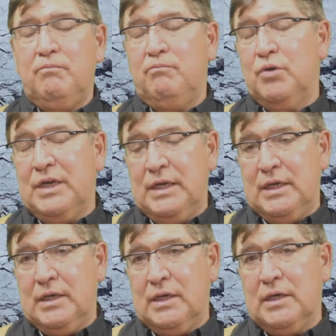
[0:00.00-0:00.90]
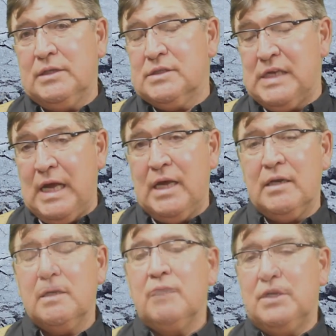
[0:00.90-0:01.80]
putting in a
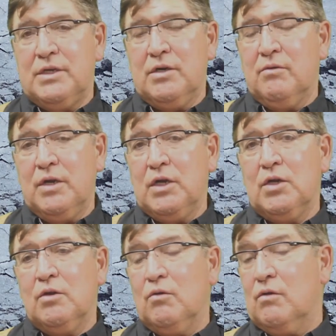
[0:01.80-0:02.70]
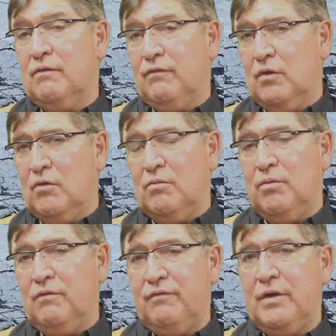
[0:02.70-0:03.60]
sand material or a
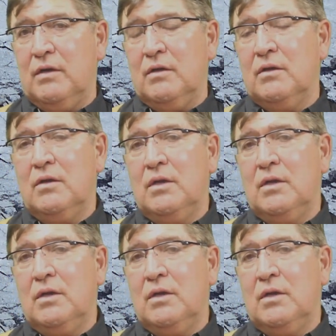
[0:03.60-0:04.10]
flowable fill.